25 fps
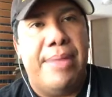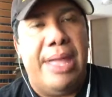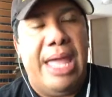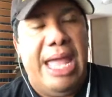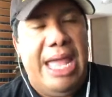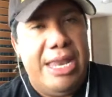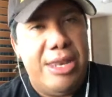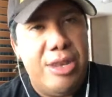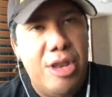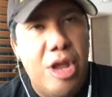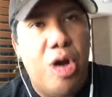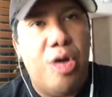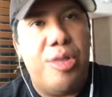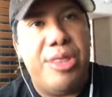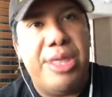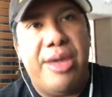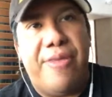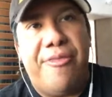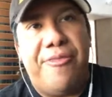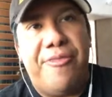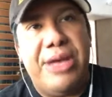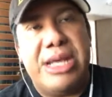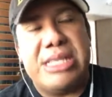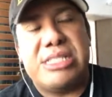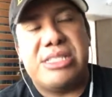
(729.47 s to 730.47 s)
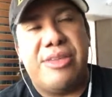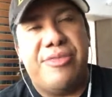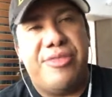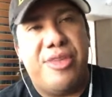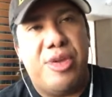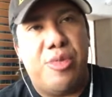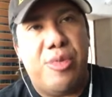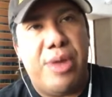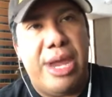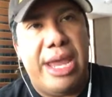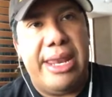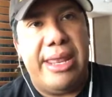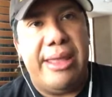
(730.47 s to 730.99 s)
and know the effects of
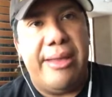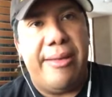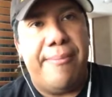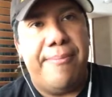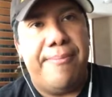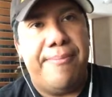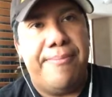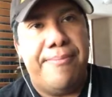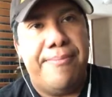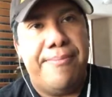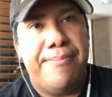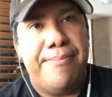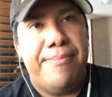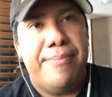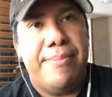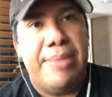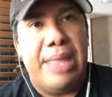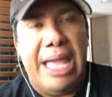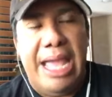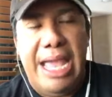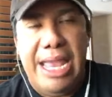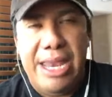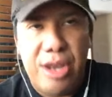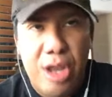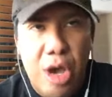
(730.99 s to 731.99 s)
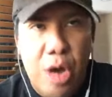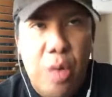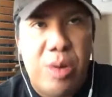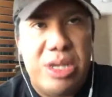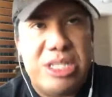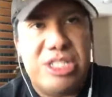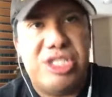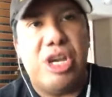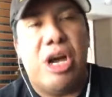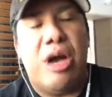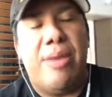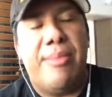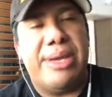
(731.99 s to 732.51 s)
uranium and know
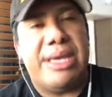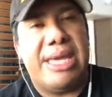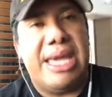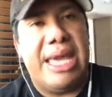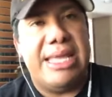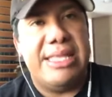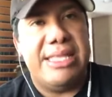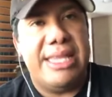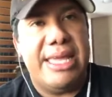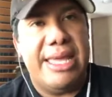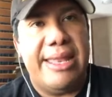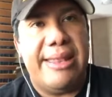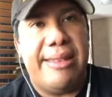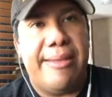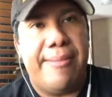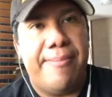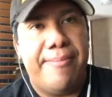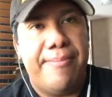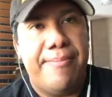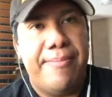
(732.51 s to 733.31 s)
what John McCain did,